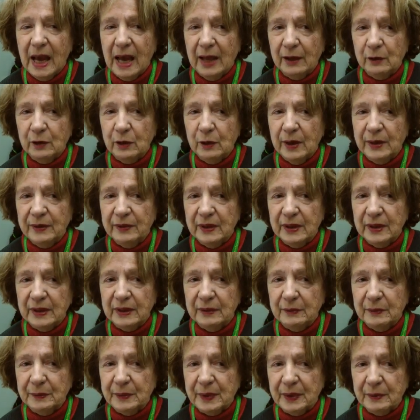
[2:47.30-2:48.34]
I don't know, I think
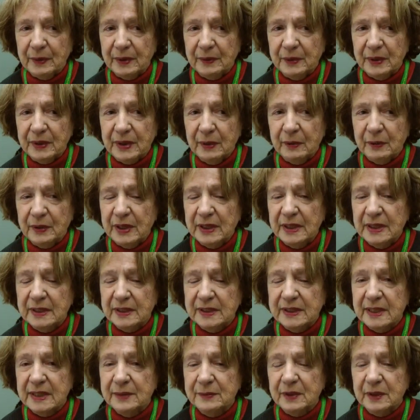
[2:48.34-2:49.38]
they
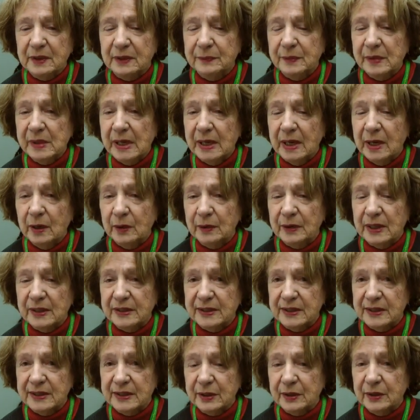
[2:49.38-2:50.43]
didn't single me out
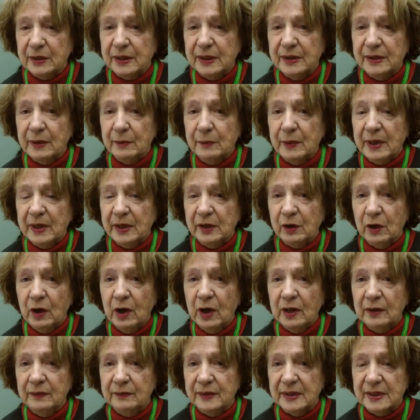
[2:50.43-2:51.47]
necessarily. They wanted
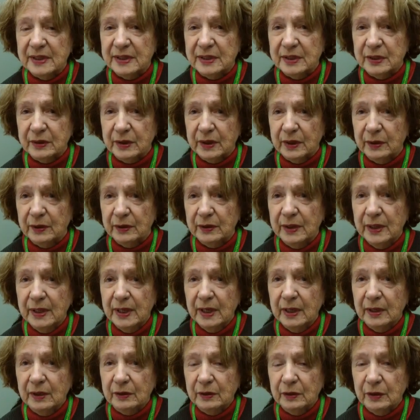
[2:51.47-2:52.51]
all of us to go,
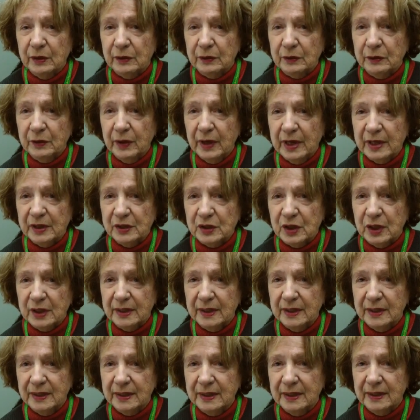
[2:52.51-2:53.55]
crashing.